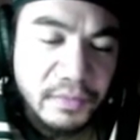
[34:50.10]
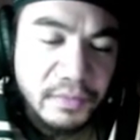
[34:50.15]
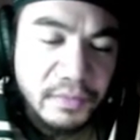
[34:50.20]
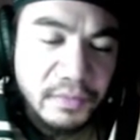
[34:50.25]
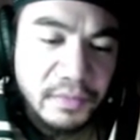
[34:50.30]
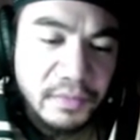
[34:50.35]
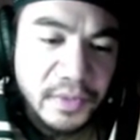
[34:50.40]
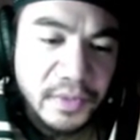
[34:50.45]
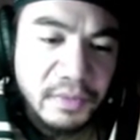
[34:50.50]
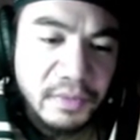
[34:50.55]

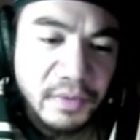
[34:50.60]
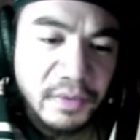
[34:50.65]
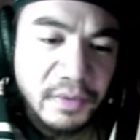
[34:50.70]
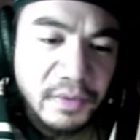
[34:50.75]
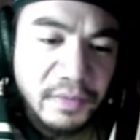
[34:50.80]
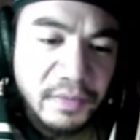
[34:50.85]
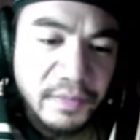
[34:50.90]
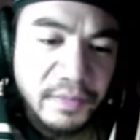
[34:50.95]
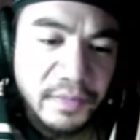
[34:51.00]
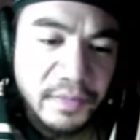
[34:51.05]
he will
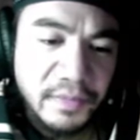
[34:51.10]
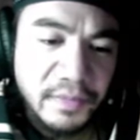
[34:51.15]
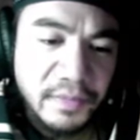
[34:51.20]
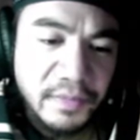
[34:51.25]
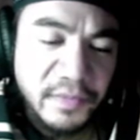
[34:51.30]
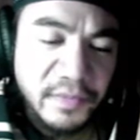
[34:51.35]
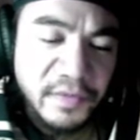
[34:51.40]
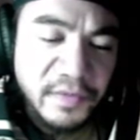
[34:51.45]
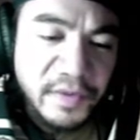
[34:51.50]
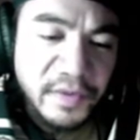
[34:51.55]

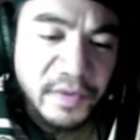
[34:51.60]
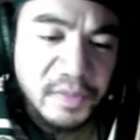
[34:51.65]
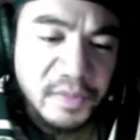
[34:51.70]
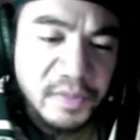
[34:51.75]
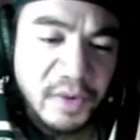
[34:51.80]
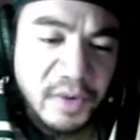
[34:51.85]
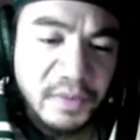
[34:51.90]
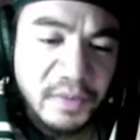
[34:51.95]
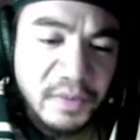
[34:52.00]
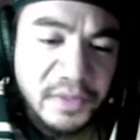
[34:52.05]
fulfill his
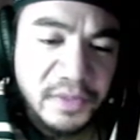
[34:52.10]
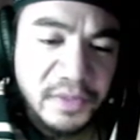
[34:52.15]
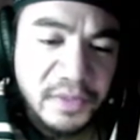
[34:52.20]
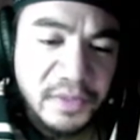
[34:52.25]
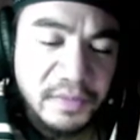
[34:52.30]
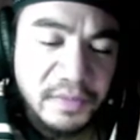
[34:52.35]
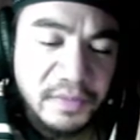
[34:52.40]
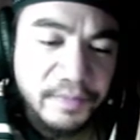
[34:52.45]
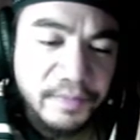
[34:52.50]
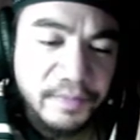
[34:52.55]
promises.
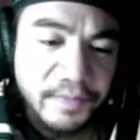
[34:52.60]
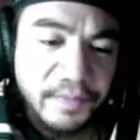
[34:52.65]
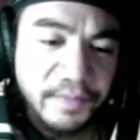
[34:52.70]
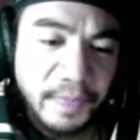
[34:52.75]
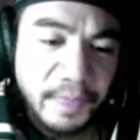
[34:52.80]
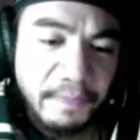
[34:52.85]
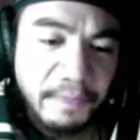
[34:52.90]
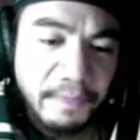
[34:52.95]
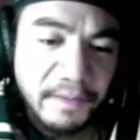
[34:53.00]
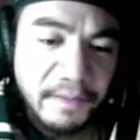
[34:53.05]

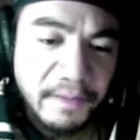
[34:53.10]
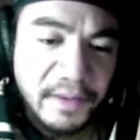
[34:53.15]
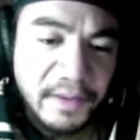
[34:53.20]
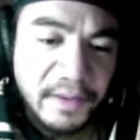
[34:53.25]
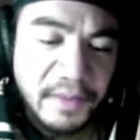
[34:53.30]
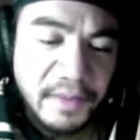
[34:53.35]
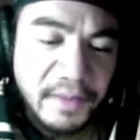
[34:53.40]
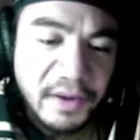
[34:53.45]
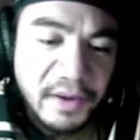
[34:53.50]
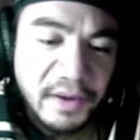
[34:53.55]
He made
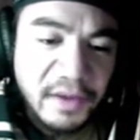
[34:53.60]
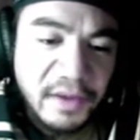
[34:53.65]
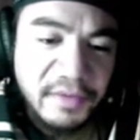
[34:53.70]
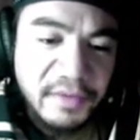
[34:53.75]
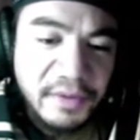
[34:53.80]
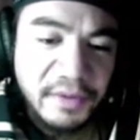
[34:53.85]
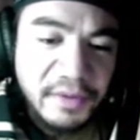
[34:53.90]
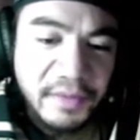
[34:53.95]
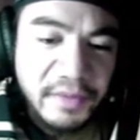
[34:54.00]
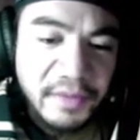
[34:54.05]
a covenant
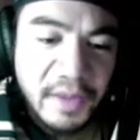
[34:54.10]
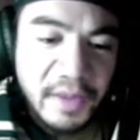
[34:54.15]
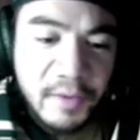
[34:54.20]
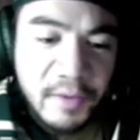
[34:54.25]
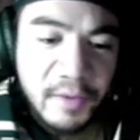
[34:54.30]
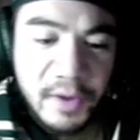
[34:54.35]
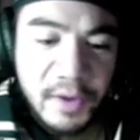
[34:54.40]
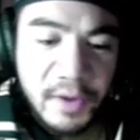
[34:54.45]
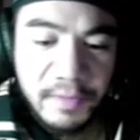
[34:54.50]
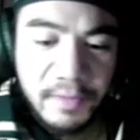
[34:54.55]
with
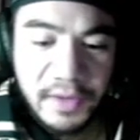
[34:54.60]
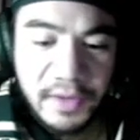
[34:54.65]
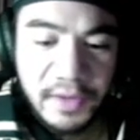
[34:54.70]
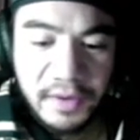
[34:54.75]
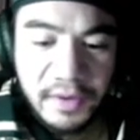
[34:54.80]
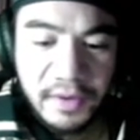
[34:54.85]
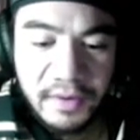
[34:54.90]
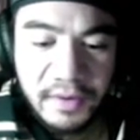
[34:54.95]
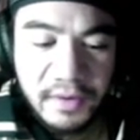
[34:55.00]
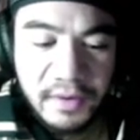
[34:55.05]
Abraham, and
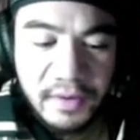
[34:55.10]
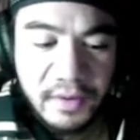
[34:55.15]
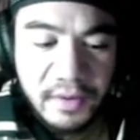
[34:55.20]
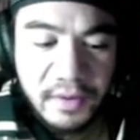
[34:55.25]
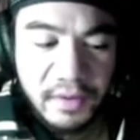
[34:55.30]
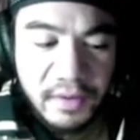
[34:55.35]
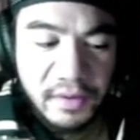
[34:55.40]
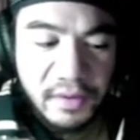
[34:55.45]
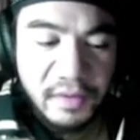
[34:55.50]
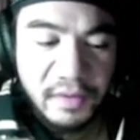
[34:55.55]

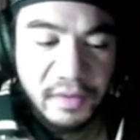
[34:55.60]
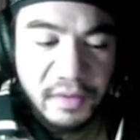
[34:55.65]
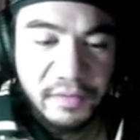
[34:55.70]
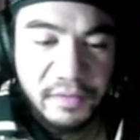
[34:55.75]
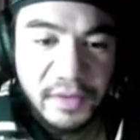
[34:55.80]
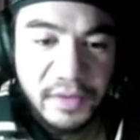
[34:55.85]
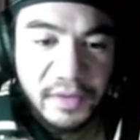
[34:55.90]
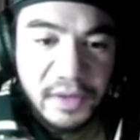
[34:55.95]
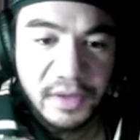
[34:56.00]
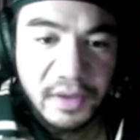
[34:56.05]
if
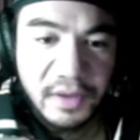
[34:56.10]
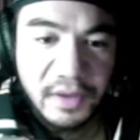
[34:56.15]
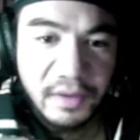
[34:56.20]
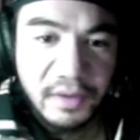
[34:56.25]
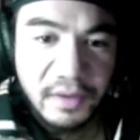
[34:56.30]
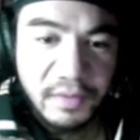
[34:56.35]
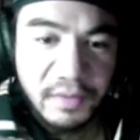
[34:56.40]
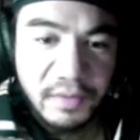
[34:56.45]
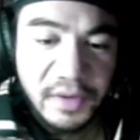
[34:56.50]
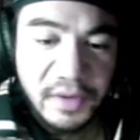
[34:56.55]
he
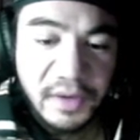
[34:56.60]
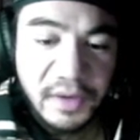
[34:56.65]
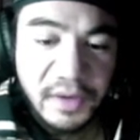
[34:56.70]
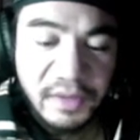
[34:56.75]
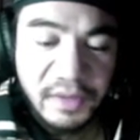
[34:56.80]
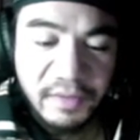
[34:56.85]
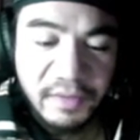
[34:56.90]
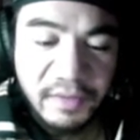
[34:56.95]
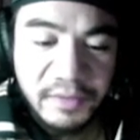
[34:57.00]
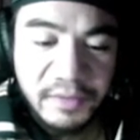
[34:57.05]
would not live
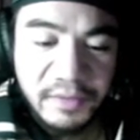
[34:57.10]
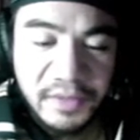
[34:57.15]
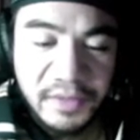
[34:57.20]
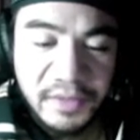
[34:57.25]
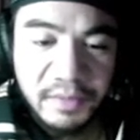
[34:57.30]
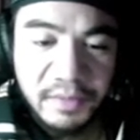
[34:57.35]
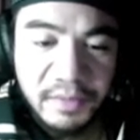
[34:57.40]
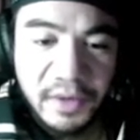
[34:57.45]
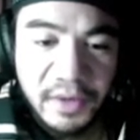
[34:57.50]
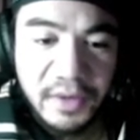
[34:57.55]
up to his
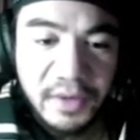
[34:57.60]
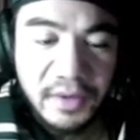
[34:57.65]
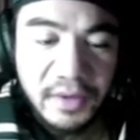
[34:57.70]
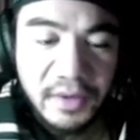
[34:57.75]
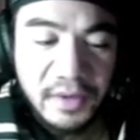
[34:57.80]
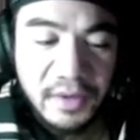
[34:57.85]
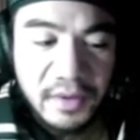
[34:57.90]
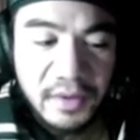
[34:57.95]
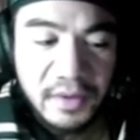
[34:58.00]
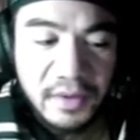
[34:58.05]
part,
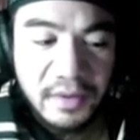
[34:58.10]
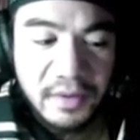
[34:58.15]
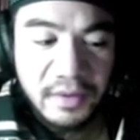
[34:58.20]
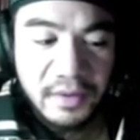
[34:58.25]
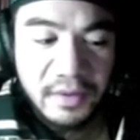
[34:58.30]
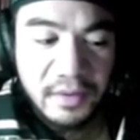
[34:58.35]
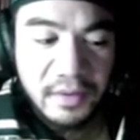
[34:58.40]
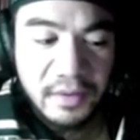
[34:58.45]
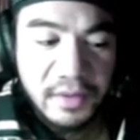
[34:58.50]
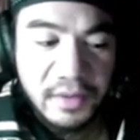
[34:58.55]

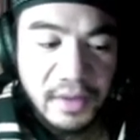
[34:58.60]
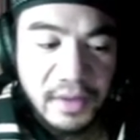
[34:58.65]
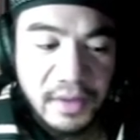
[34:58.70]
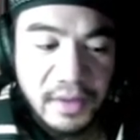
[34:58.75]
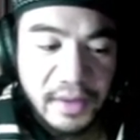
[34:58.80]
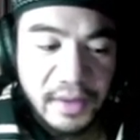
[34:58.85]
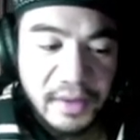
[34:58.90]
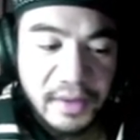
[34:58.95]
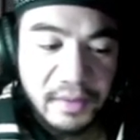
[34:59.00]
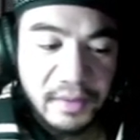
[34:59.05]
then
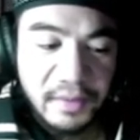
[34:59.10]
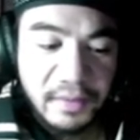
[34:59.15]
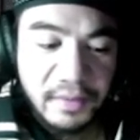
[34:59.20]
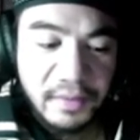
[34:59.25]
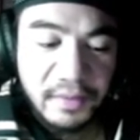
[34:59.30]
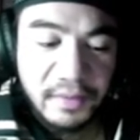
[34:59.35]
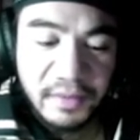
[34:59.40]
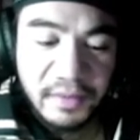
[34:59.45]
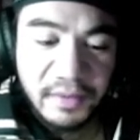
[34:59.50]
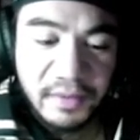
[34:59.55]
let him,
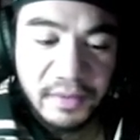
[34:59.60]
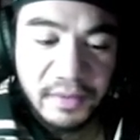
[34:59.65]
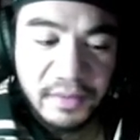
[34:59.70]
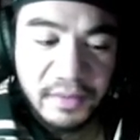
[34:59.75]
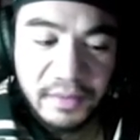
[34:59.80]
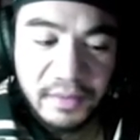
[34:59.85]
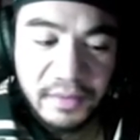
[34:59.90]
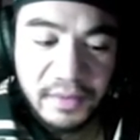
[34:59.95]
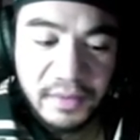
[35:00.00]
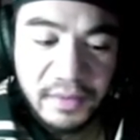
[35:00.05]

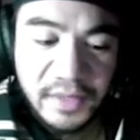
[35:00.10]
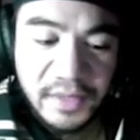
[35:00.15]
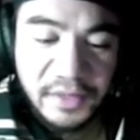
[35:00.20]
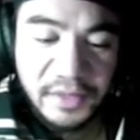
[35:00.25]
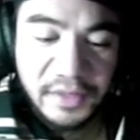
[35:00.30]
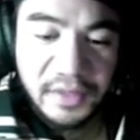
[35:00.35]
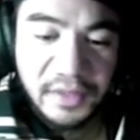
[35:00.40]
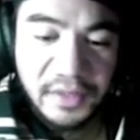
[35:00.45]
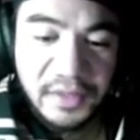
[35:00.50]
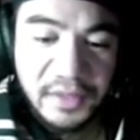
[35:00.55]
essentially
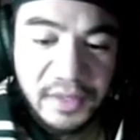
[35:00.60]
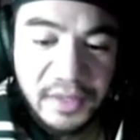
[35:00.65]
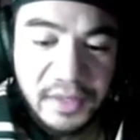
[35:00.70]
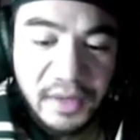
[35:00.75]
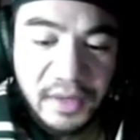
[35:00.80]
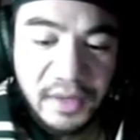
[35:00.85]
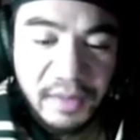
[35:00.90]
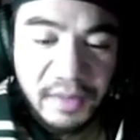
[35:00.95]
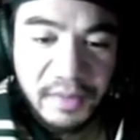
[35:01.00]
he said, let me